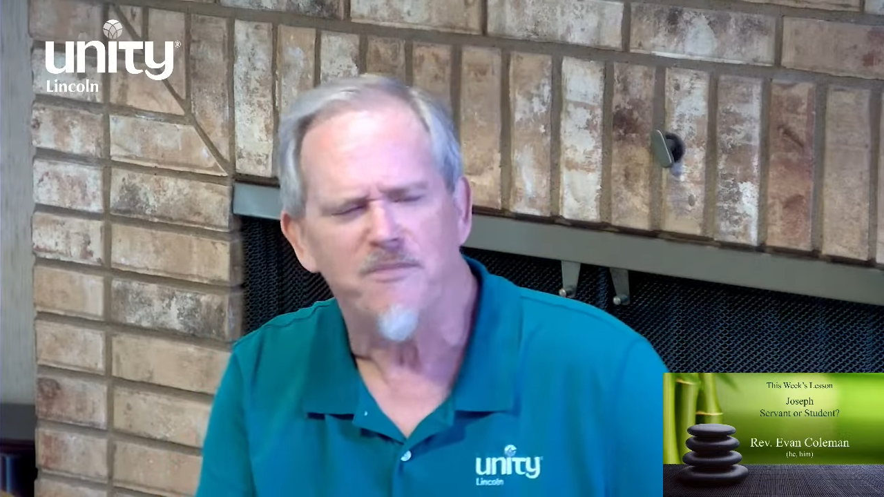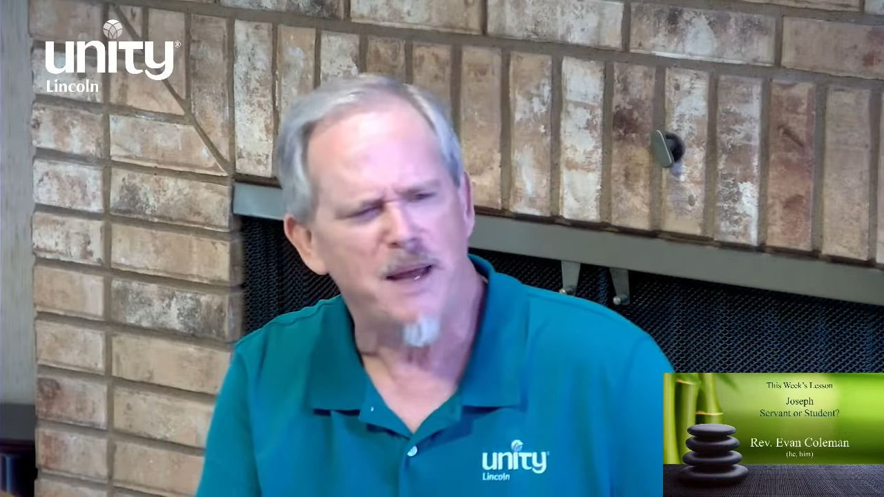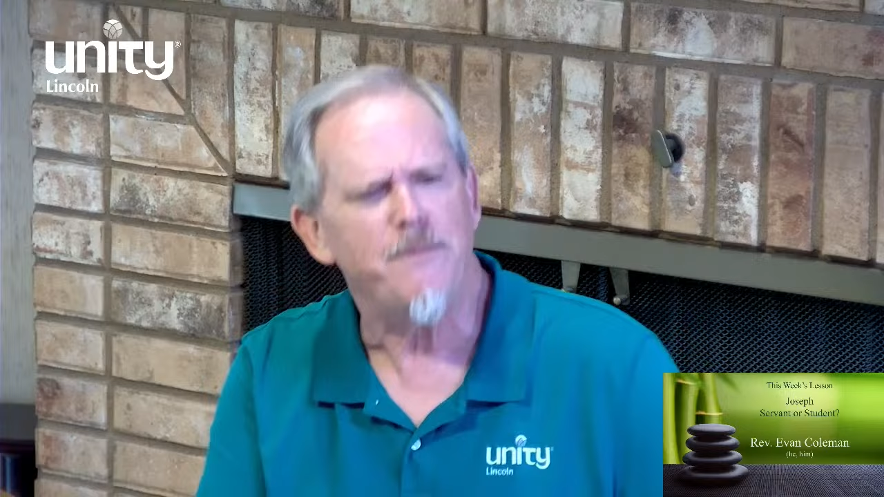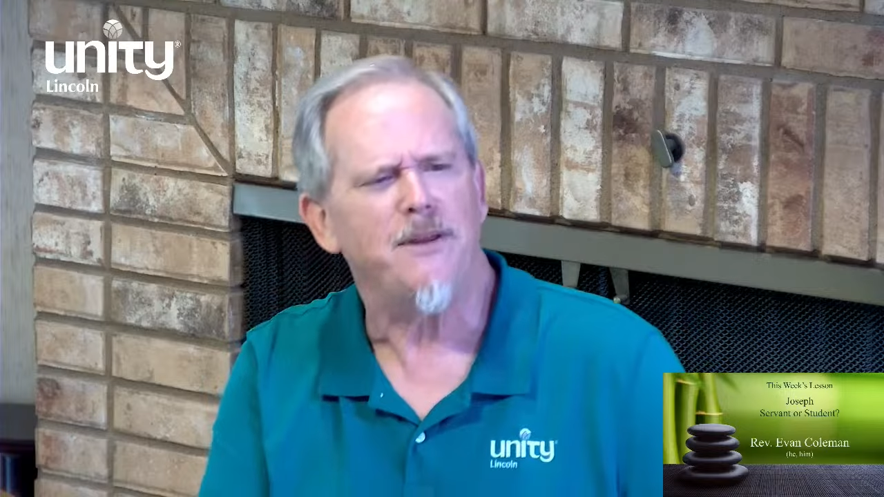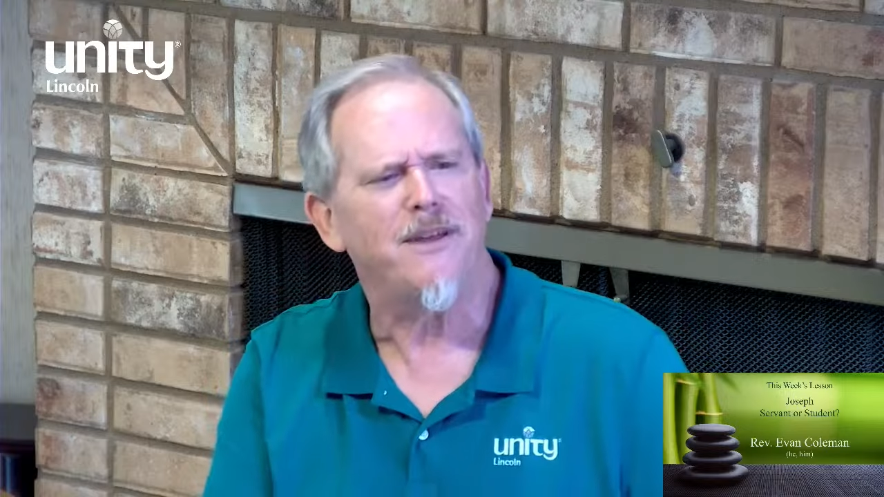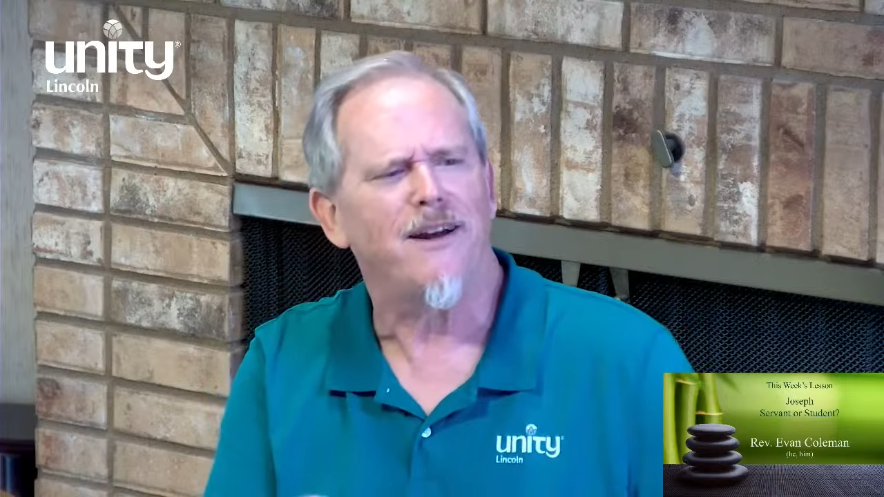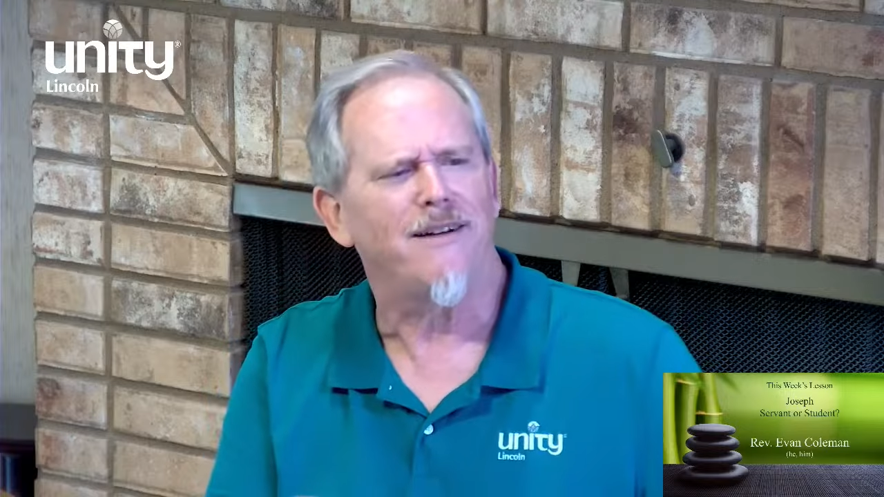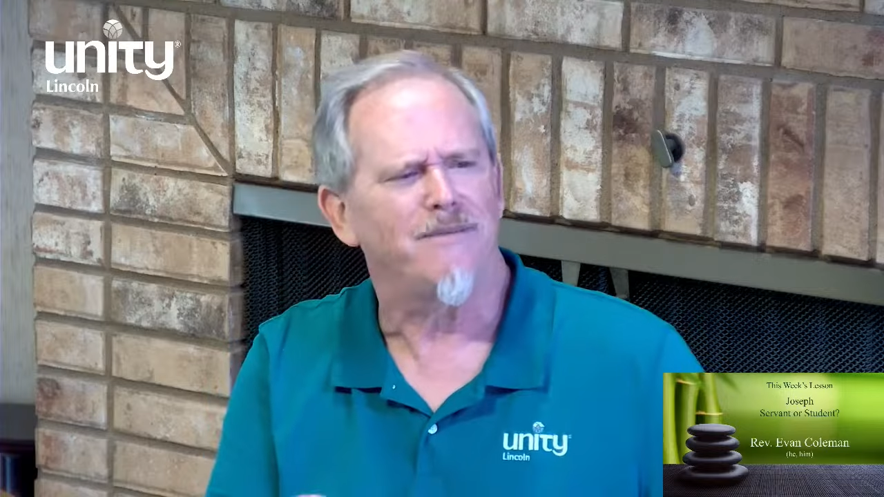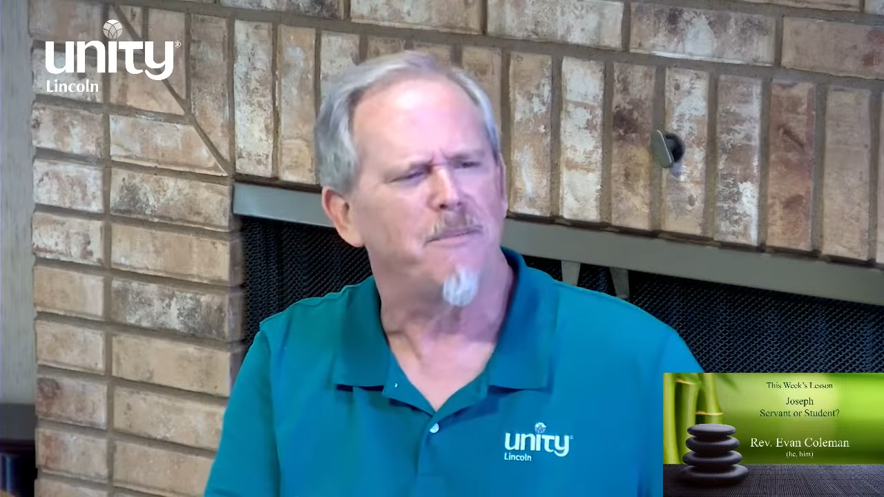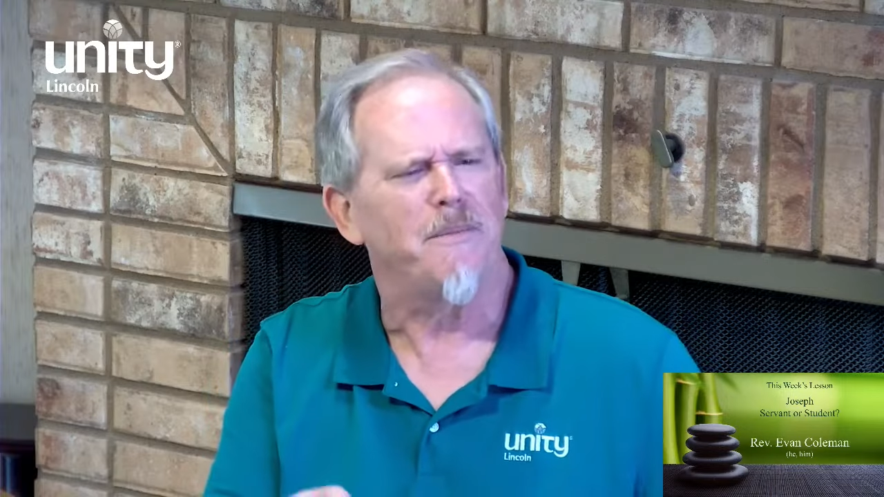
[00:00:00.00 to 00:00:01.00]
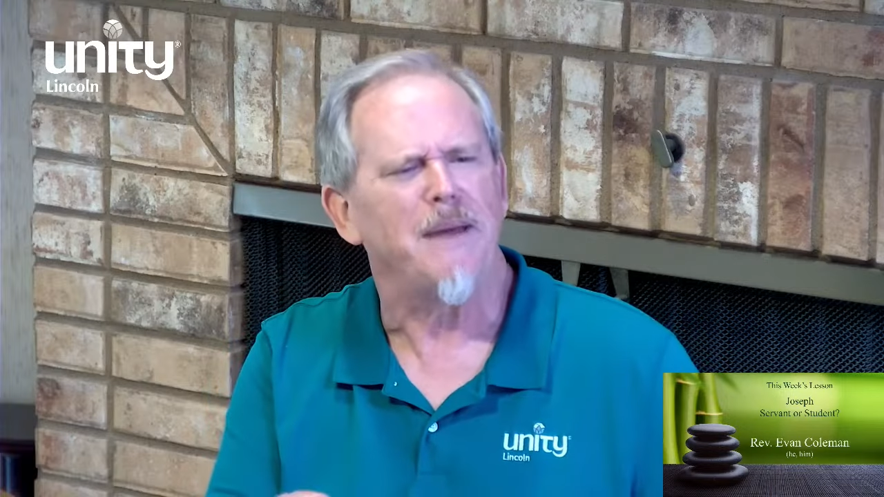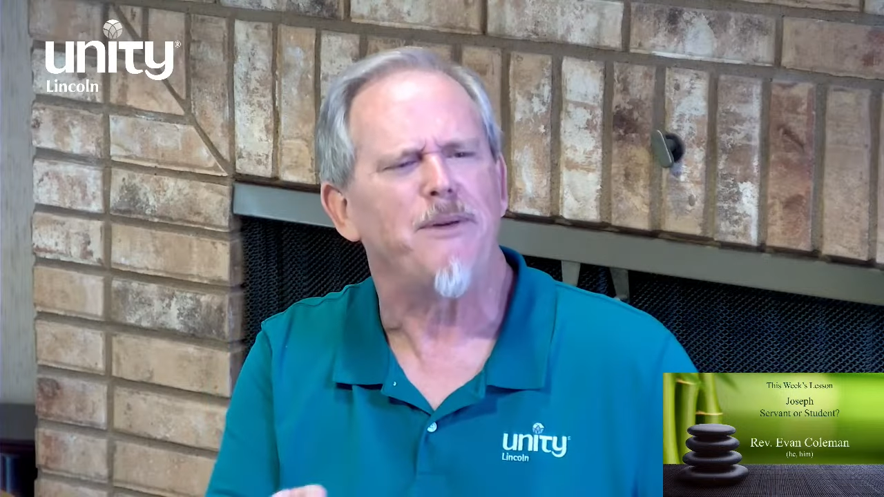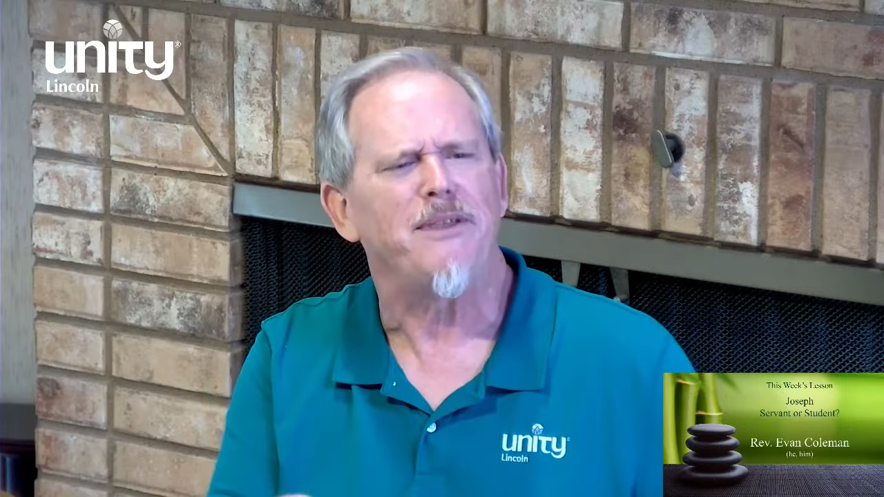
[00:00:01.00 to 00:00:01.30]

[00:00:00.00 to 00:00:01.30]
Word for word: maybe they maybe